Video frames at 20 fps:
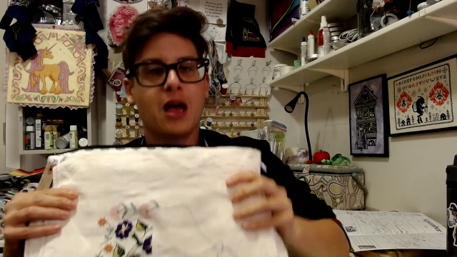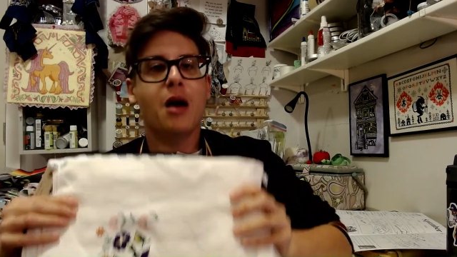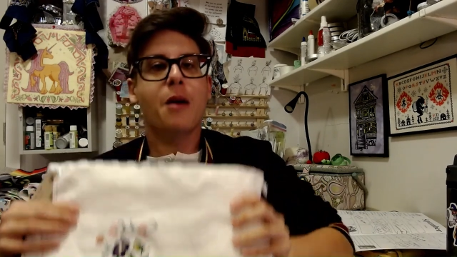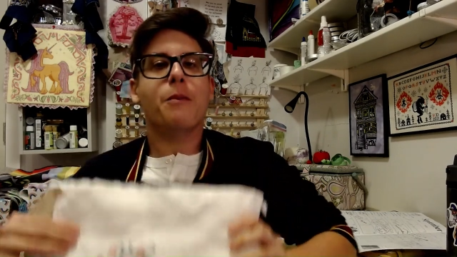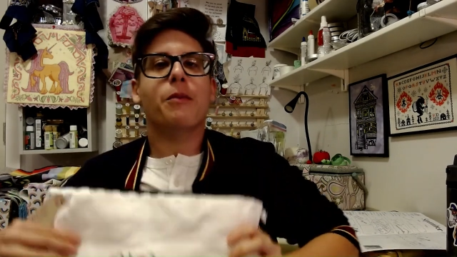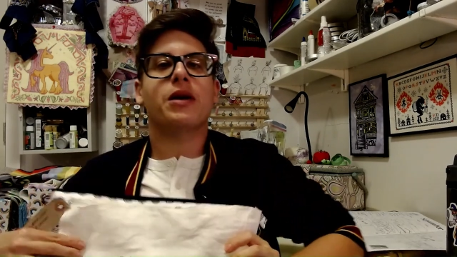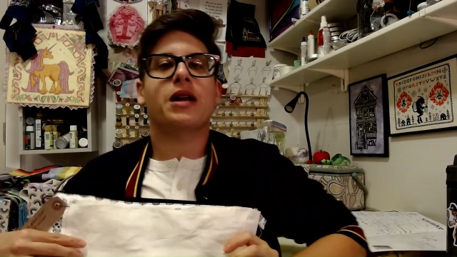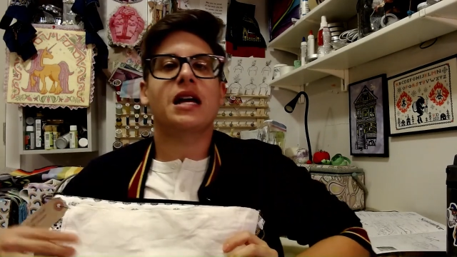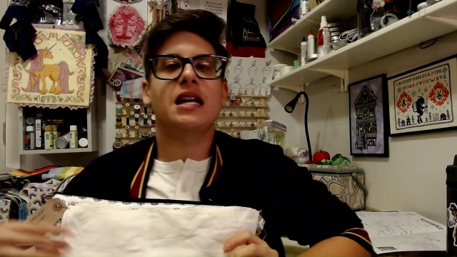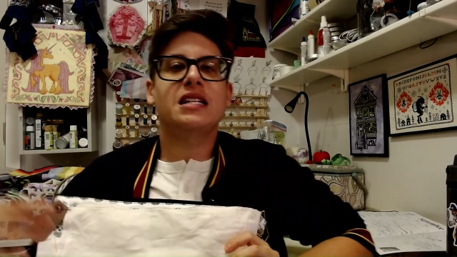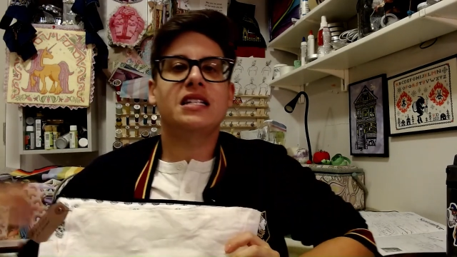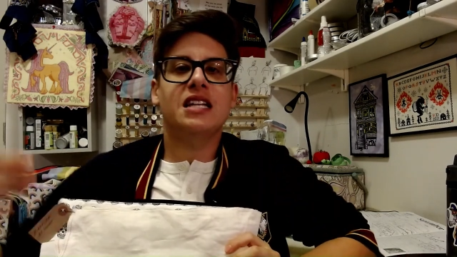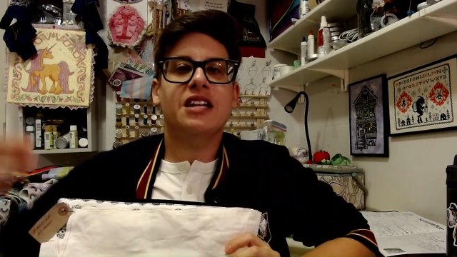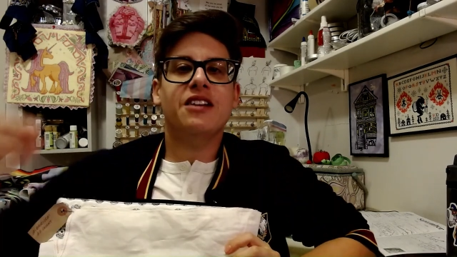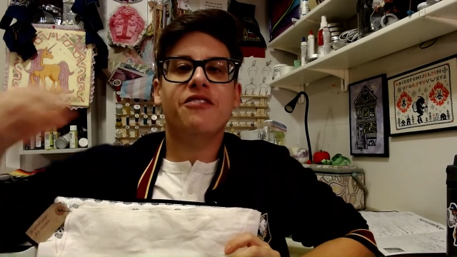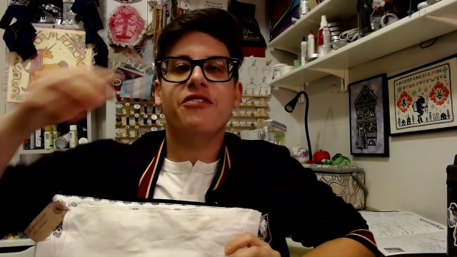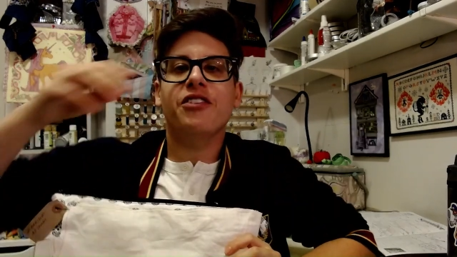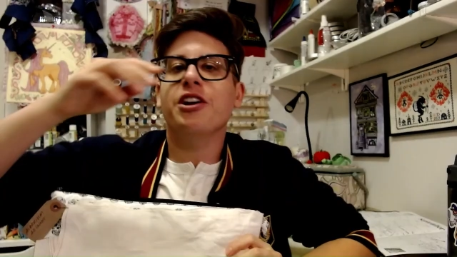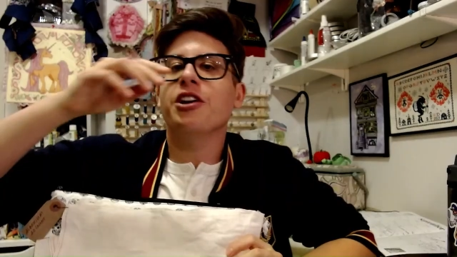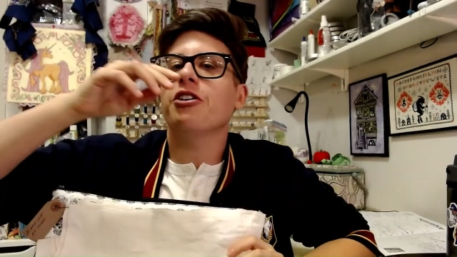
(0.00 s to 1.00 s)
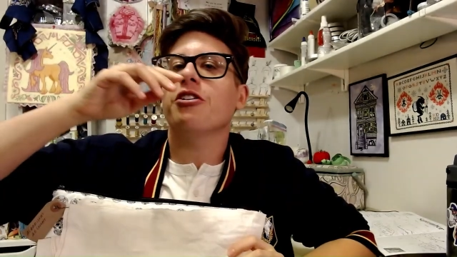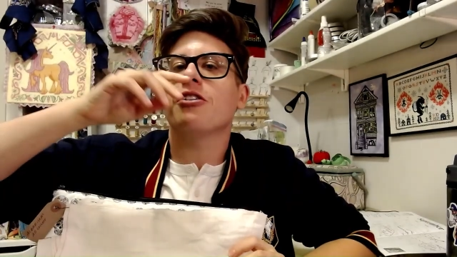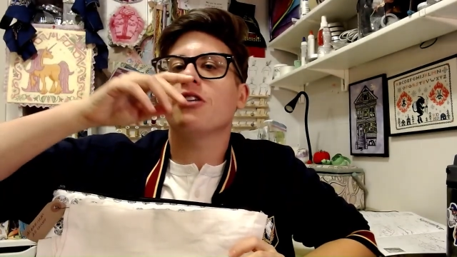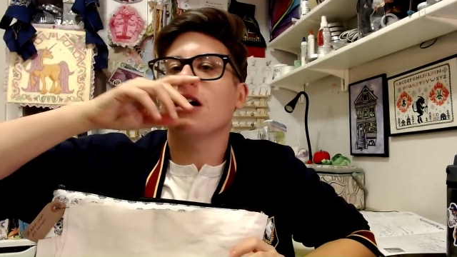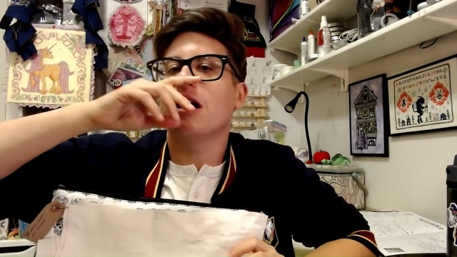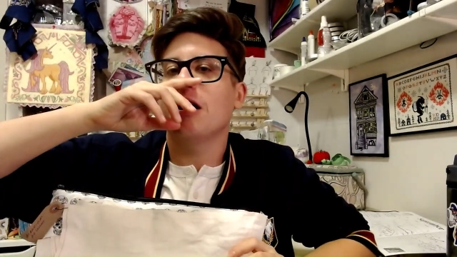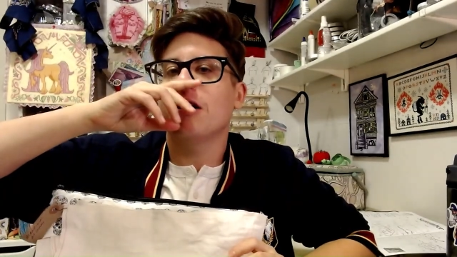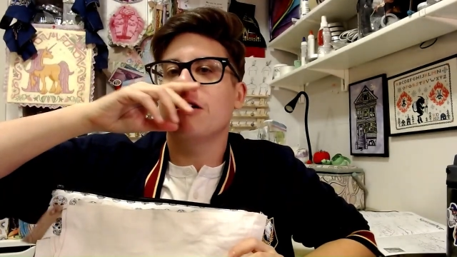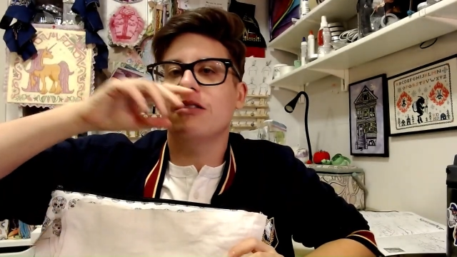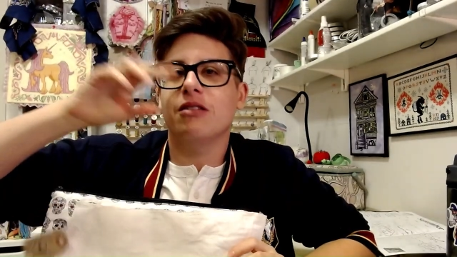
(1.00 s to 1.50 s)
But I did figure
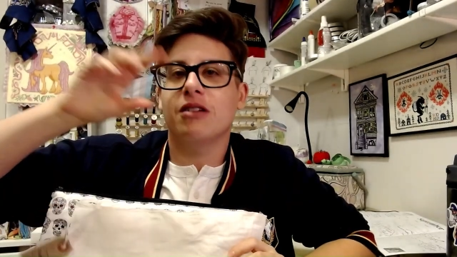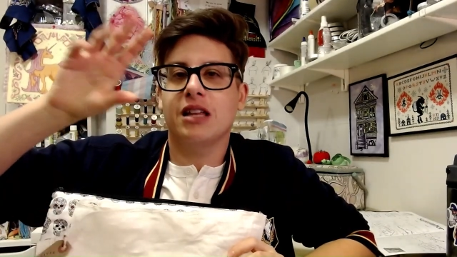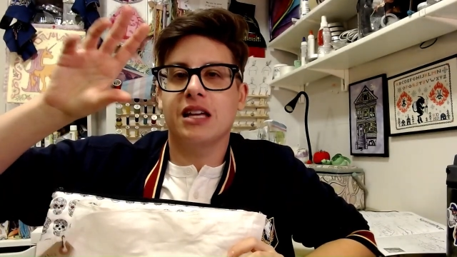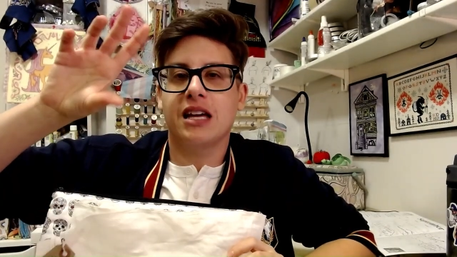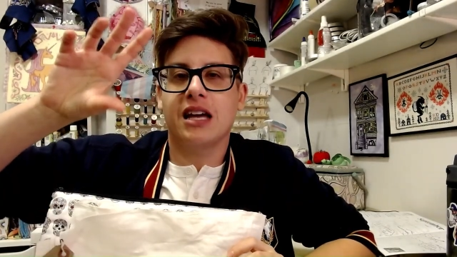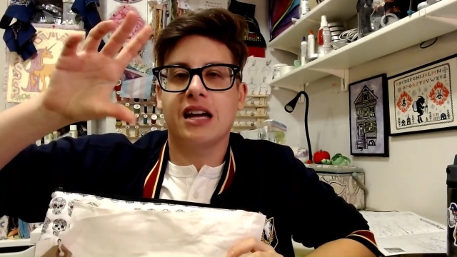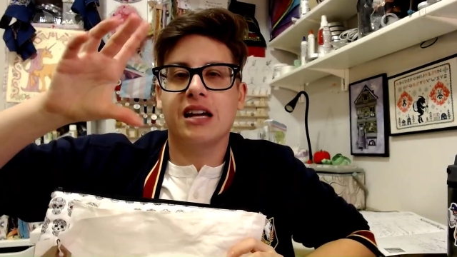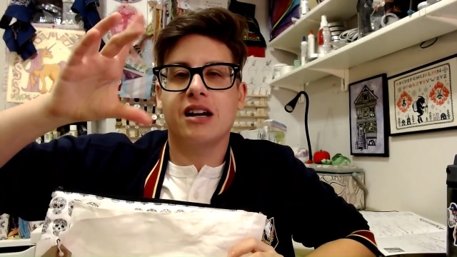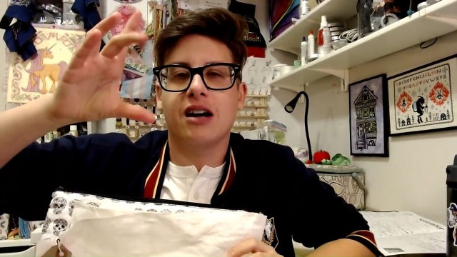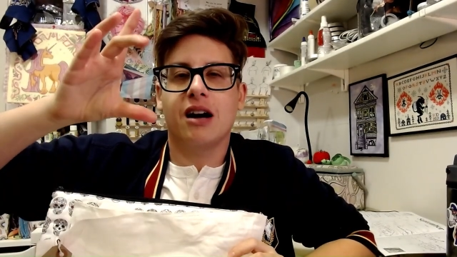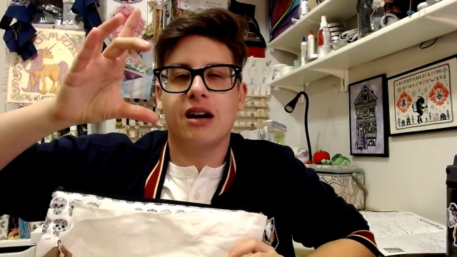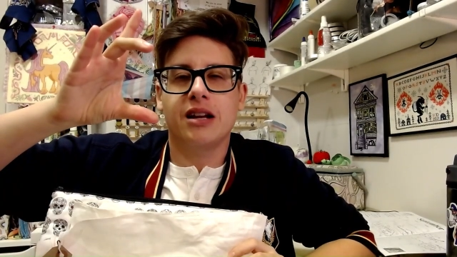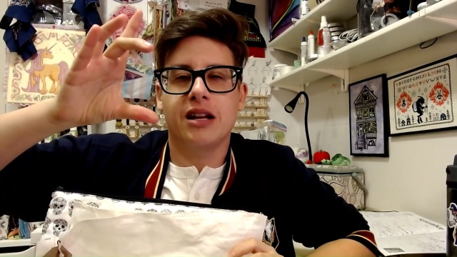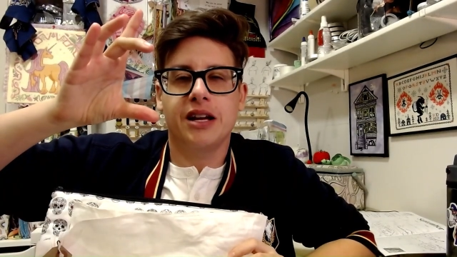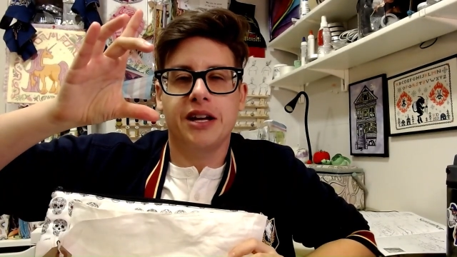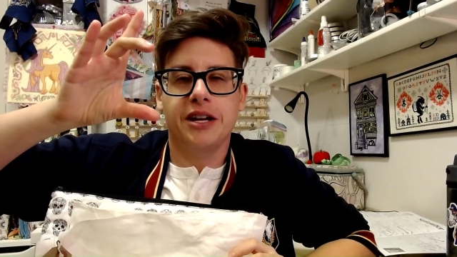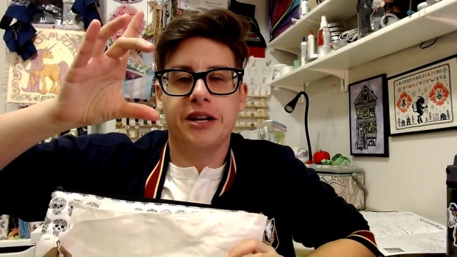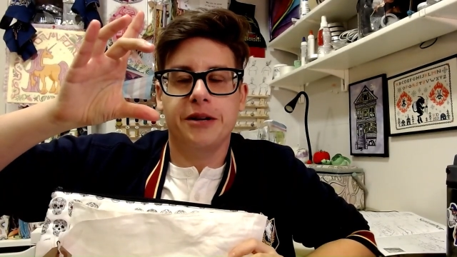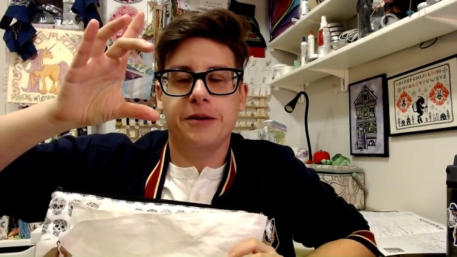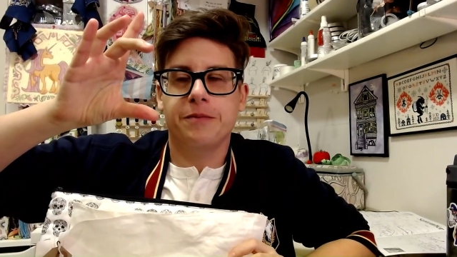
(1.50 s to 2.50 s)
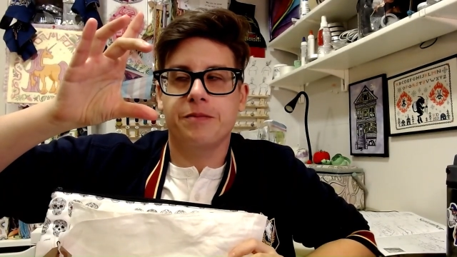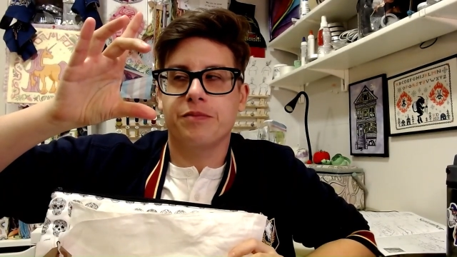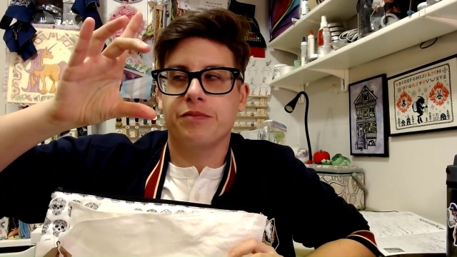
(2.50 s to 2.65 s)
out, like, I got a